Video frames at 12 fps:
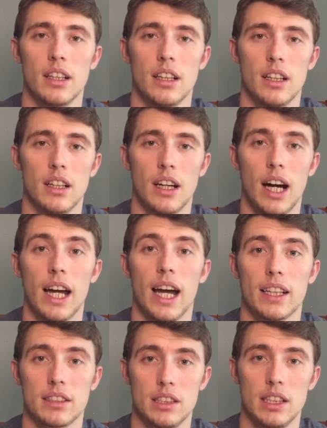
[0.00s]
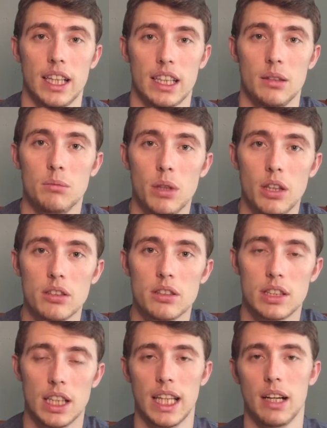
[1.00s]
I actually like the
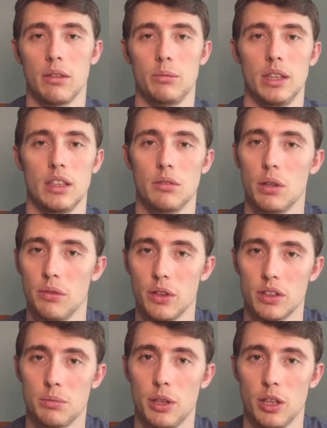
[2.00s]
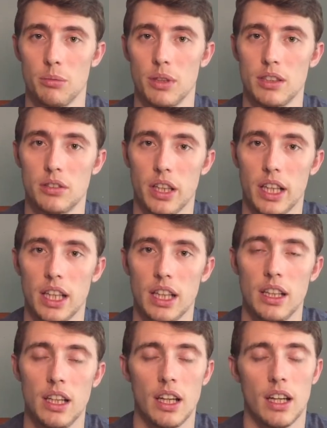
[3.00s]
most, and that would be the reverse pyramid
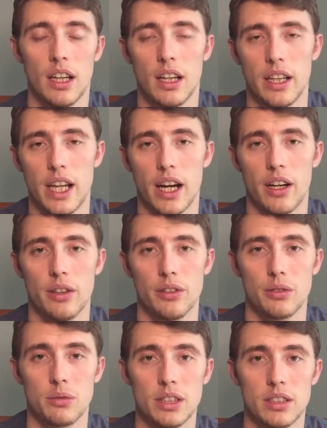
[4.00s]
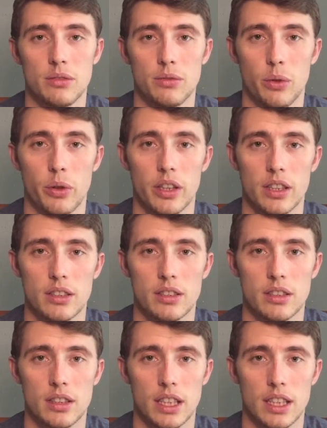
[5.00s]
training. Now, the reason for
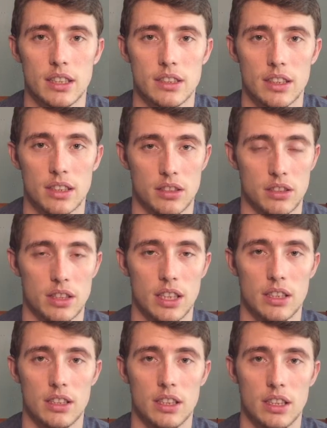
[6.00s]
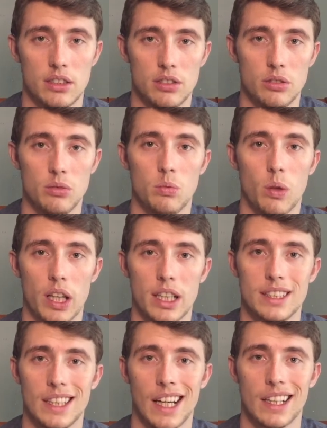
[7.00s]
this is, let's just get into what
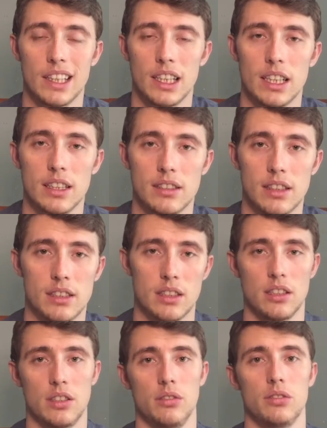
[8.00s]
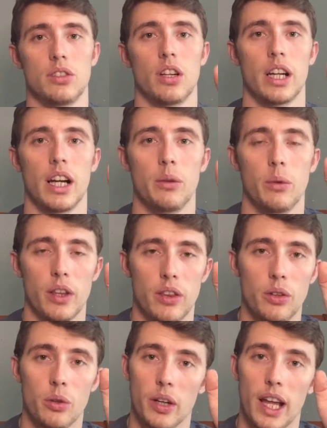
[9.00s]
exactly it is. It's you start out with
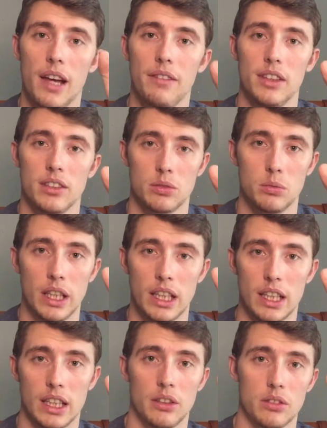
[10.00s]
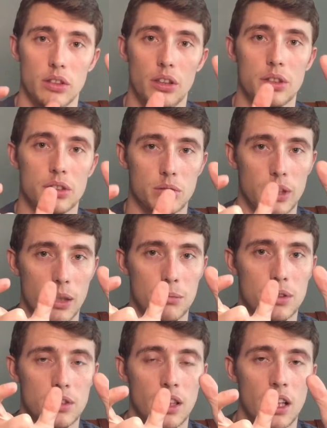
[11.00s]
your heaviest weight and your lowest
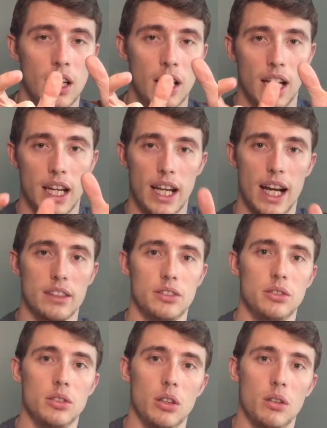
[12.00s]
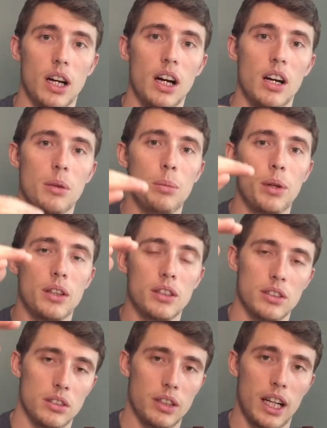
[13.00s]
reps, and as you go up,
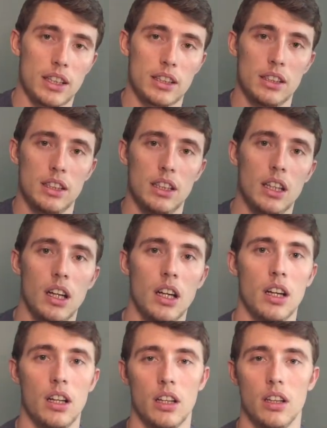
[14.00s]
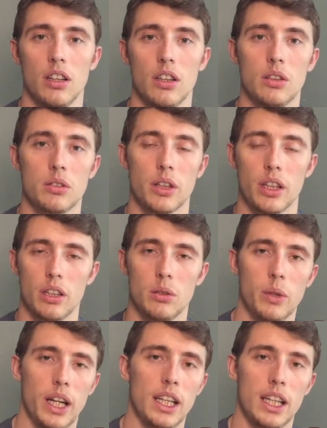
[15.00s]
you're actually lowering the
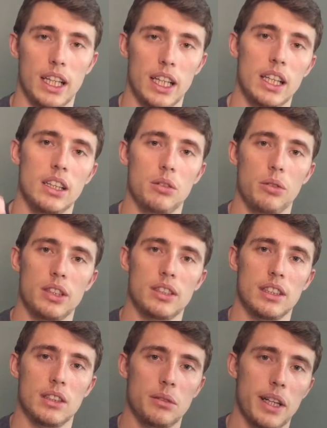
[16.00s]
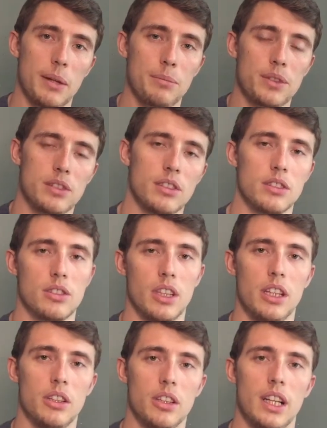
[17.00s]
weight and increasing the reps so
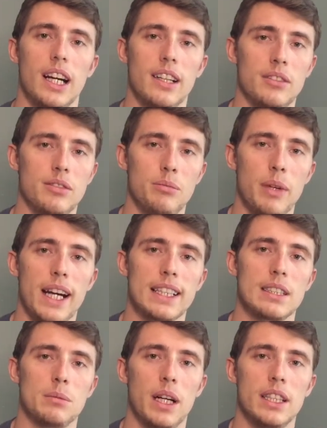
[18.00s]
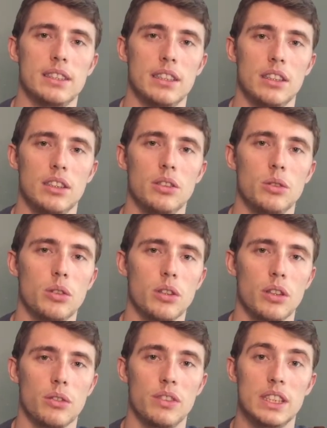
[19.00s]
that you're kind of maximizing
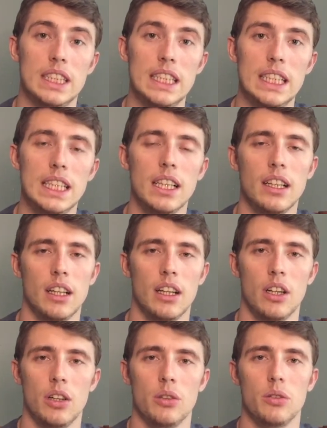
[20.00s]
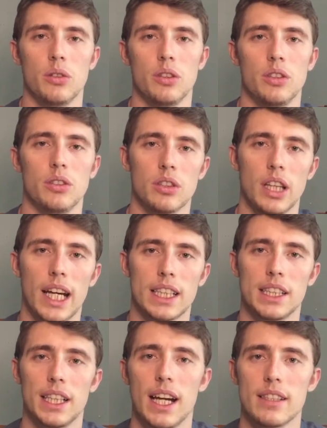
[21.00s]
your fatigue or your
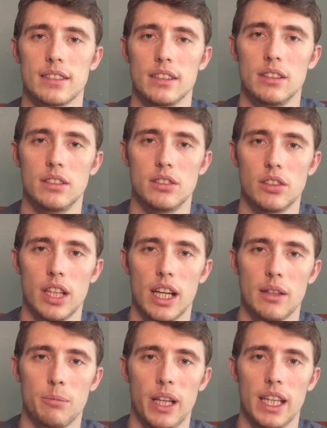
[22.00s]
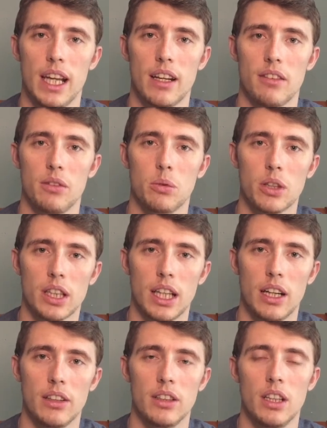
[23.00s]
lactic acid, so that by the end of the
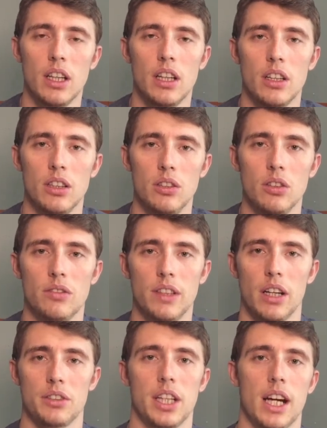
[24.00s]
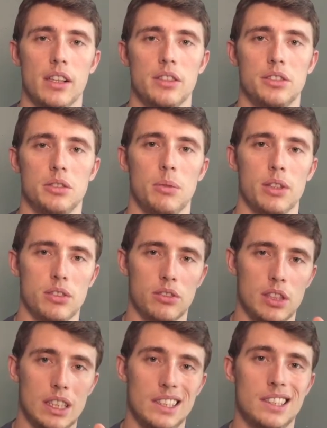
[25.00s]
workout, you have now challenged your
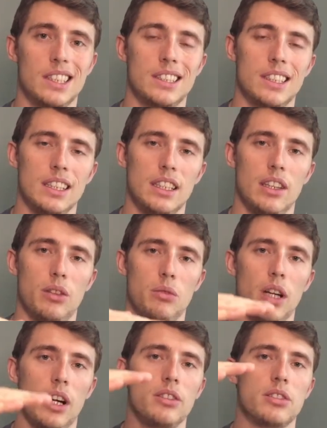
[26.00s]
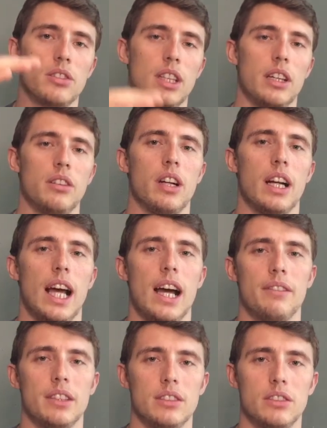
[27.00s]
muscles consistently throughout, so that you're not
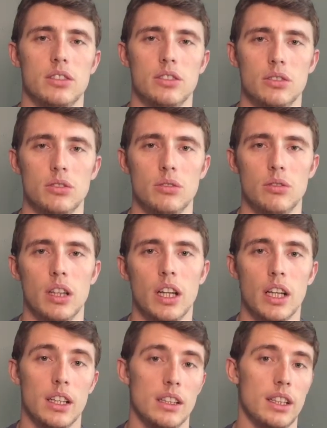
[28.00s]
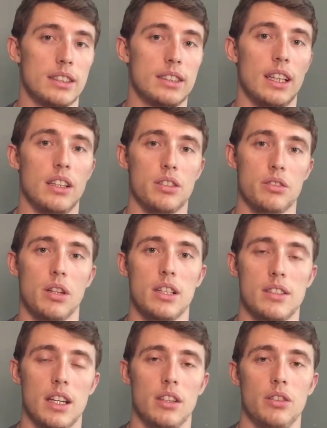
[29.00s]
having to do, let's say in a
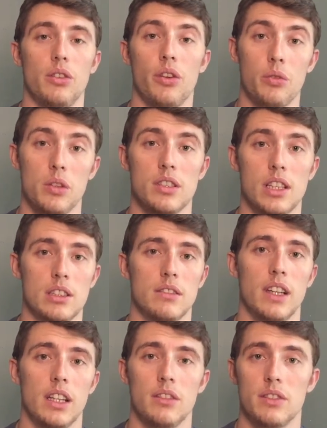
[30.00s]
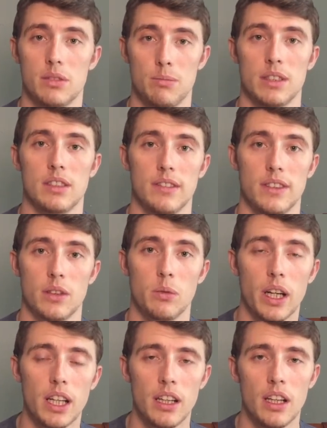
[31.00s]
straight set, you do 3 sets of 8 of a specific
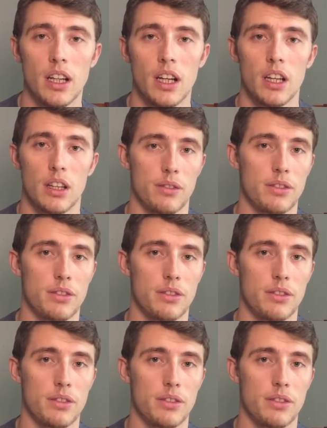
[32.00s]
weight. The